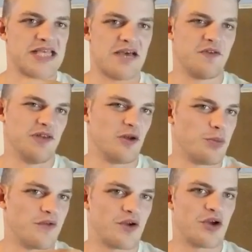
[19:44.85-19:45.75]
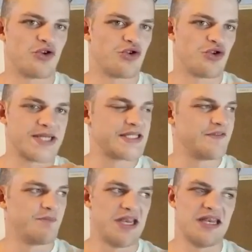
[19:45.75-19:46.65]
have a little bit of a contrastive
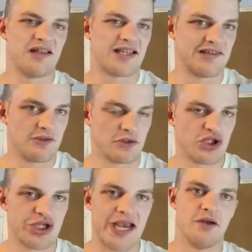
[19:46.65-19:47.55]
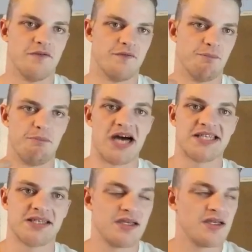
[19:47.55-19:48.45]
meaning, like a little shade of but,